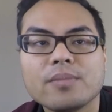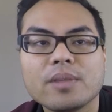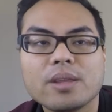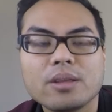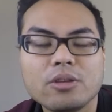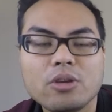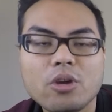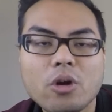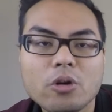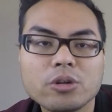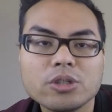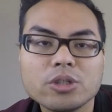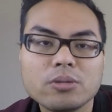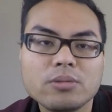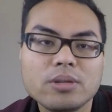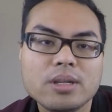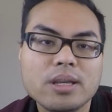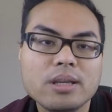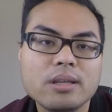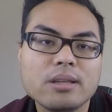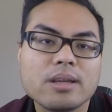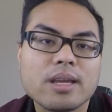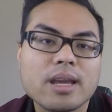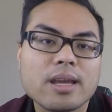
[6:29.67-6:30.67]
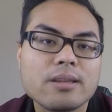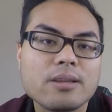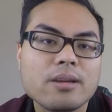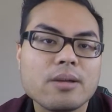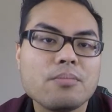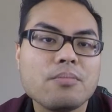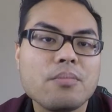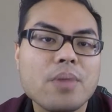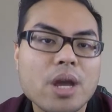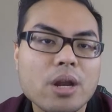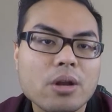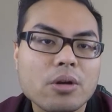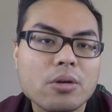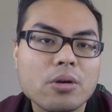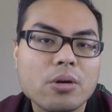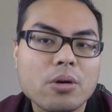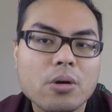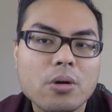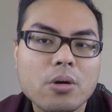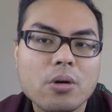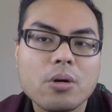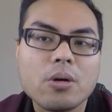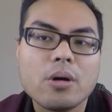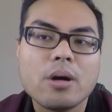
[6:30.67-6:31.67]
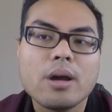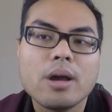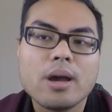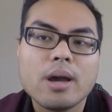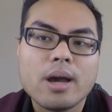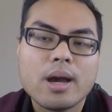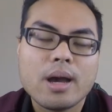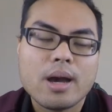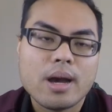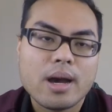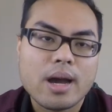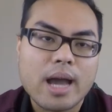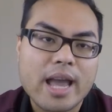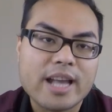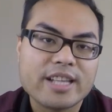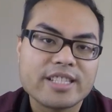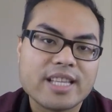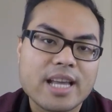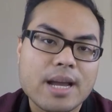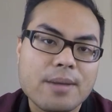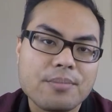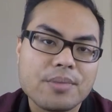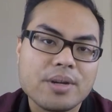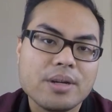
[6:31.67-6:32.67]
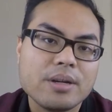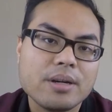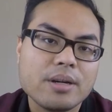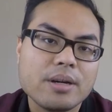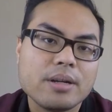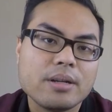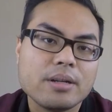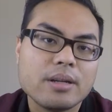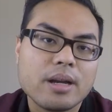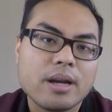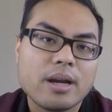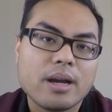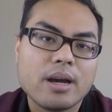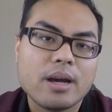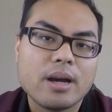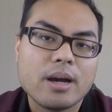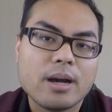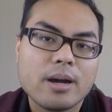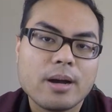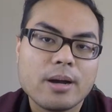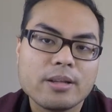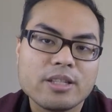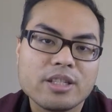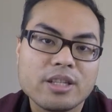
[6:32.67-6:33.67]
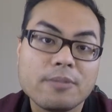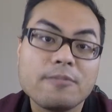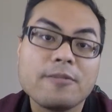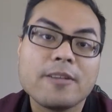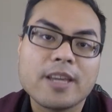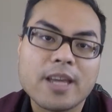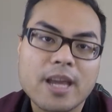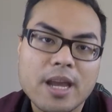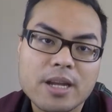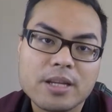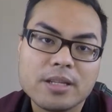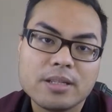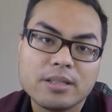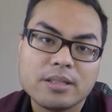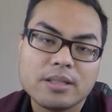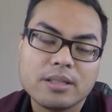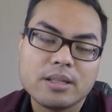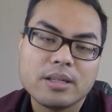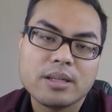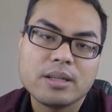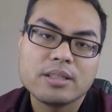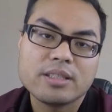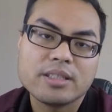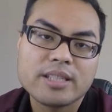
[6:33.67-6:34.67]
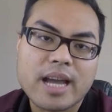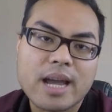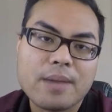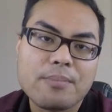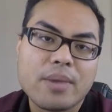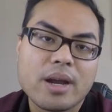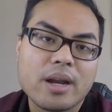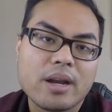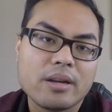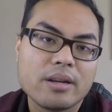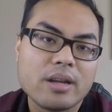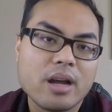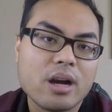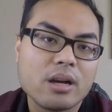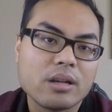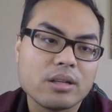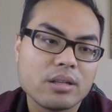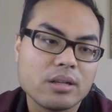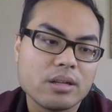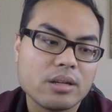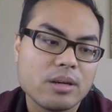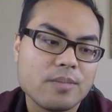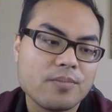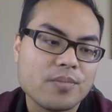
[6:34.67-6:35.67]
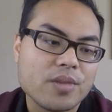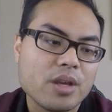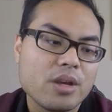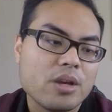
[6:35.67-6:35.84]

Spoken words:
you also need to get your medical examiner certificate signed by the doctor.